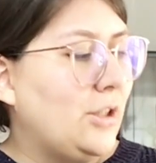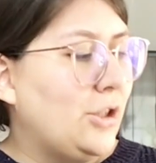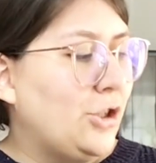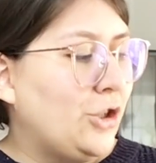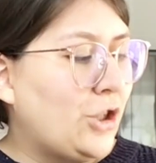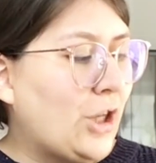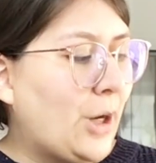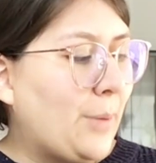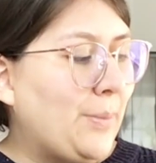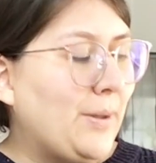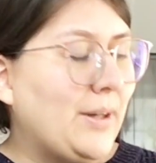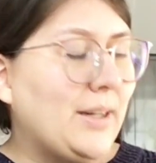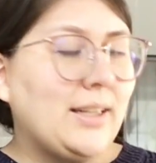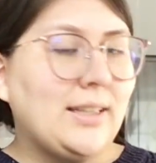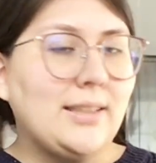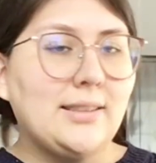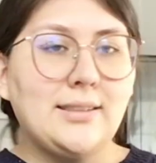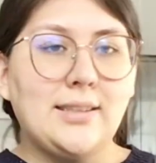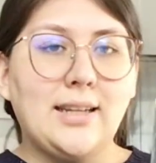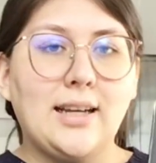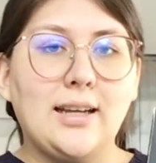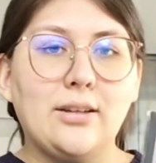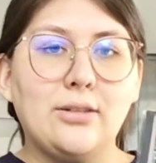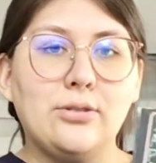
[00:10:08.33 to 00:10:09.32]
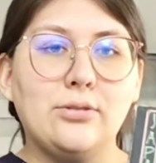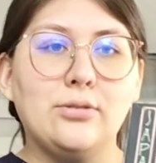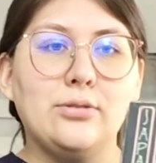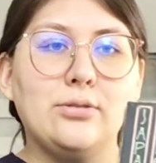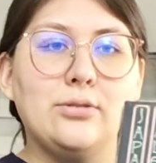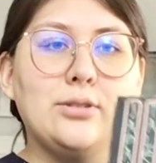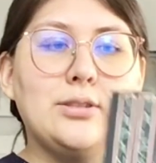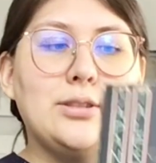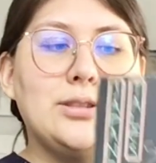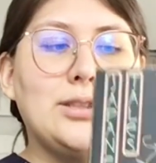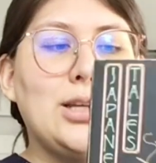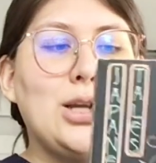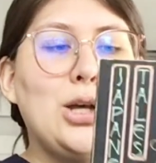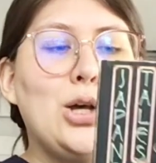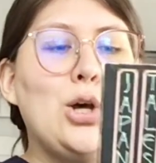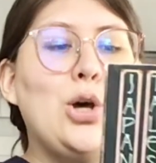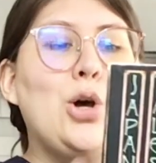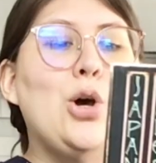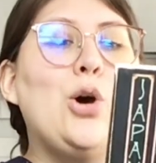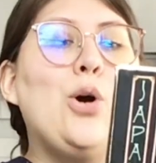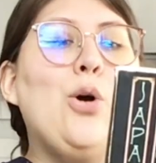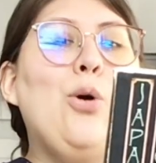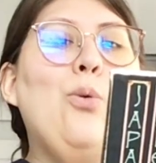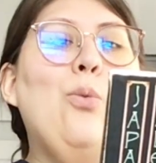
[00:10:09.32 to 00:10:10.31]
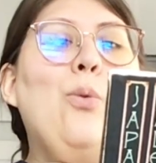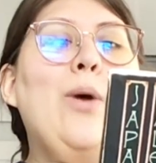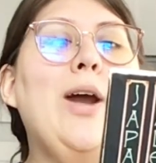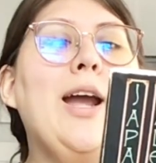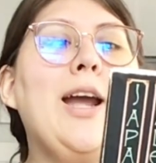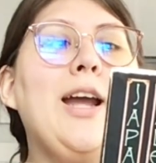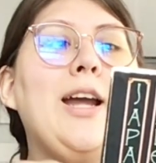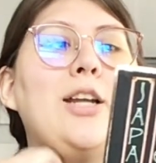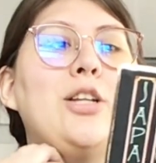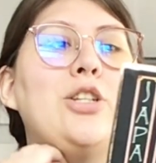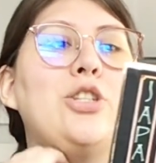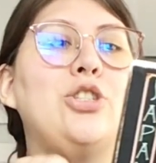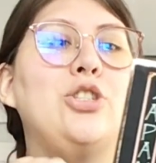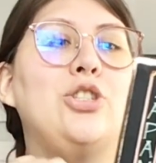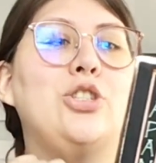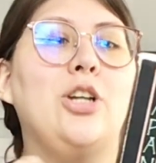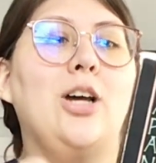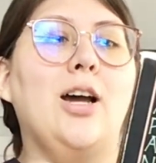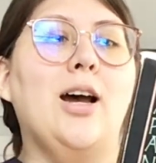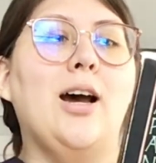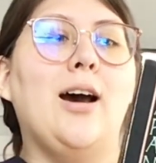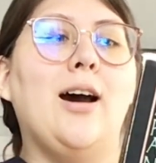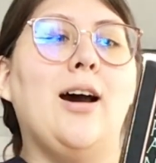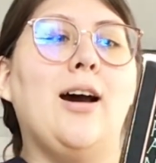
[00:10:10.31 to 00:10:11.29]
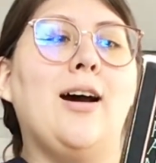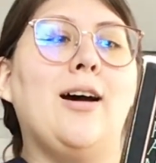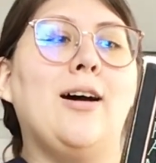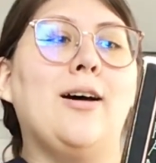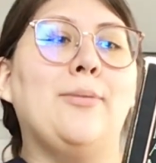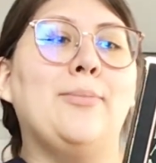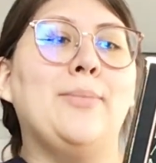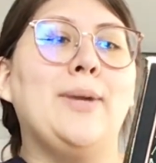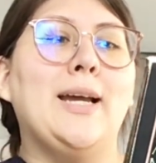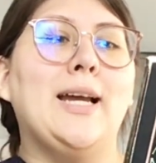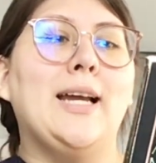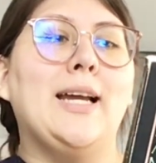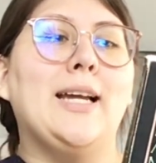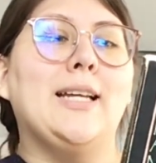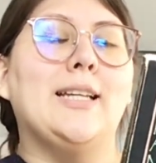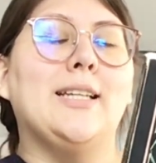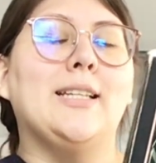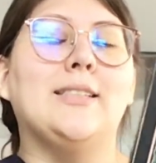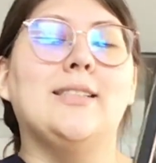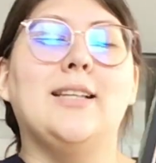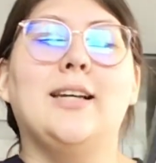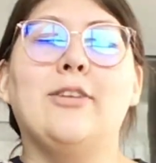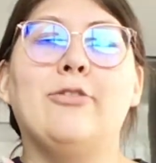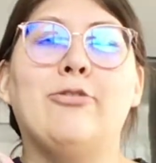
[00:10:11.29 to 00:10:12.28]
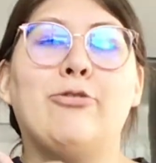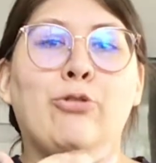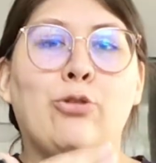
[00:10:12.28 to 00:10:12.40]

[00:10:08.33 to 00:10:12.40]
Japanese tales, which is like